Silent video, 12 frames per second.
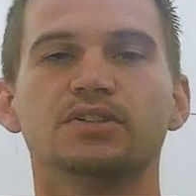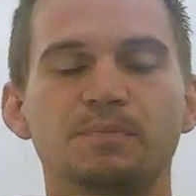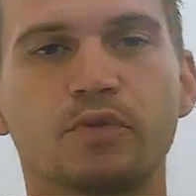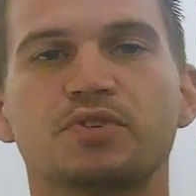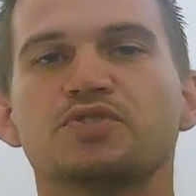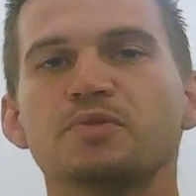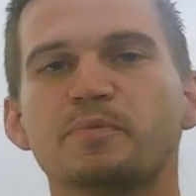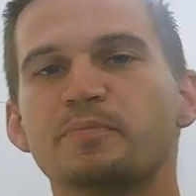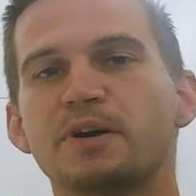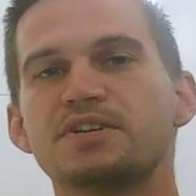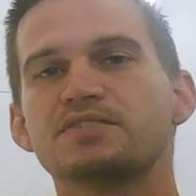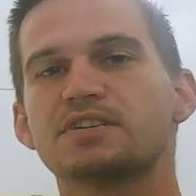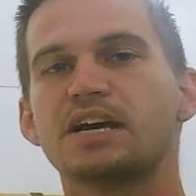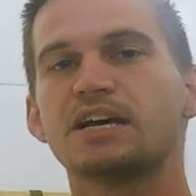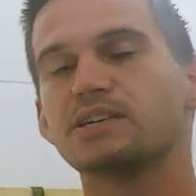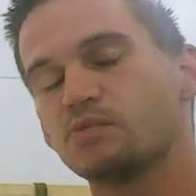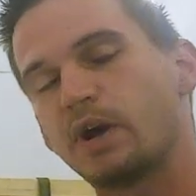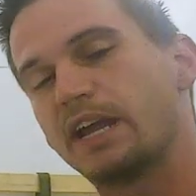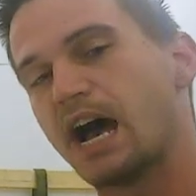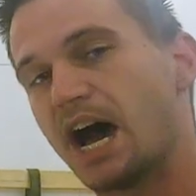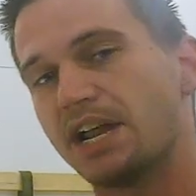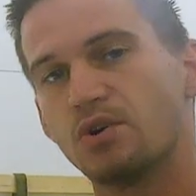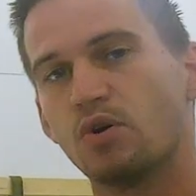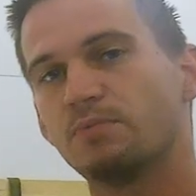For the super budget side, the way
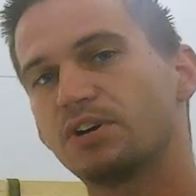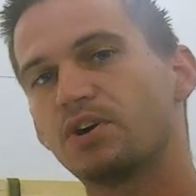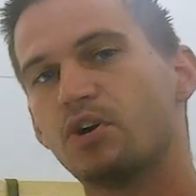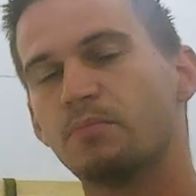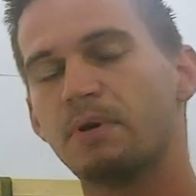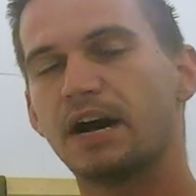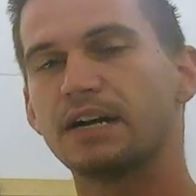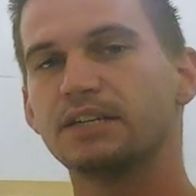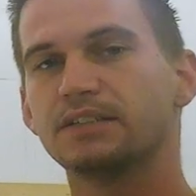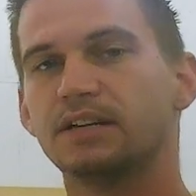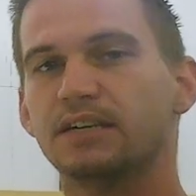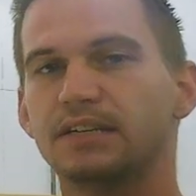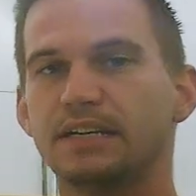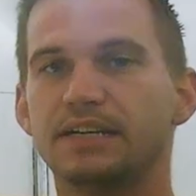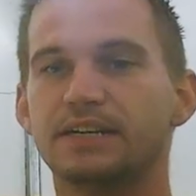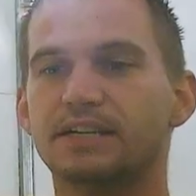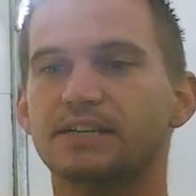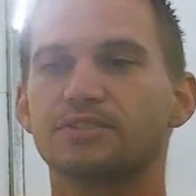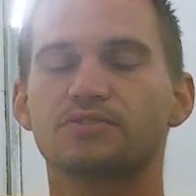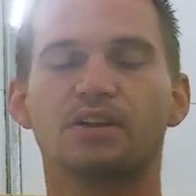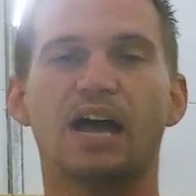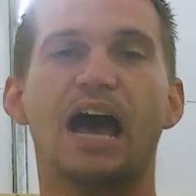I normally go about it is